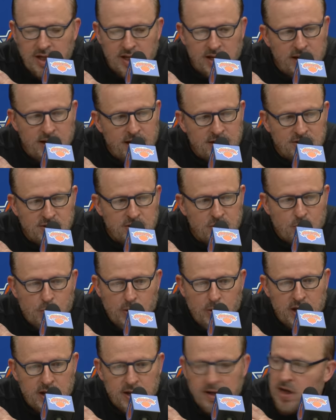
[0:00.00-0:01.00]
He doesn't
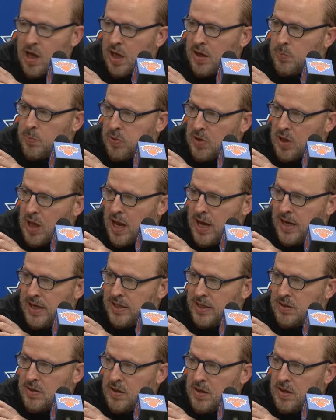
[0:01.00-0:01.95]
quit on a play.